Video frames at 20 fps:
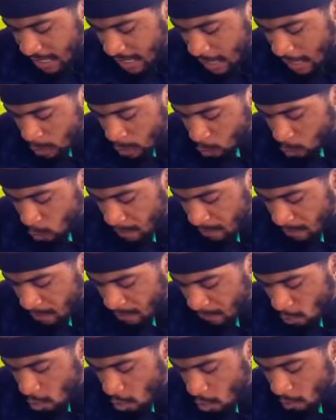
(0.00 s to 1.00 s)
which went
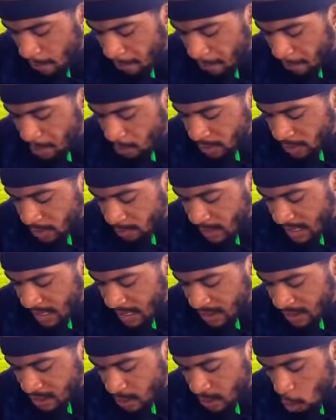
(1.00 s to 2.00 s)
before rebuked him that he
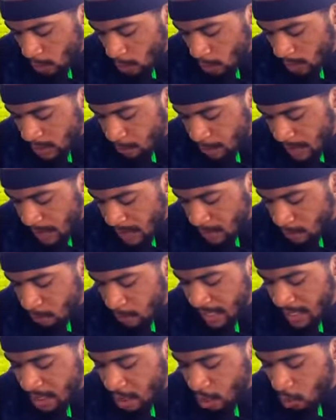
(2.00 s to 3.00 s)
should hold his peace, but
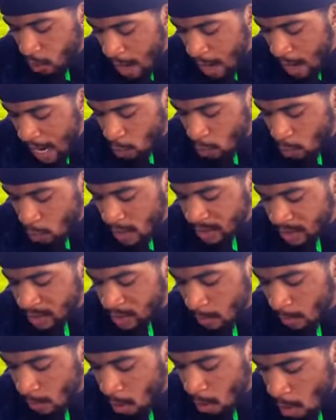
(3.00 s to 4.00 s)
he cried so much the
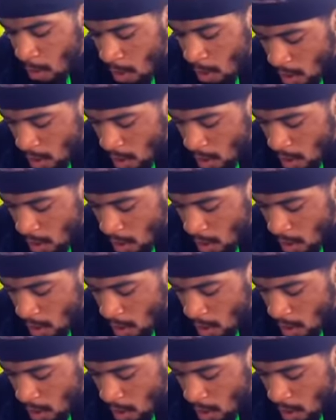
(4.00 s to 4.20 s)
more,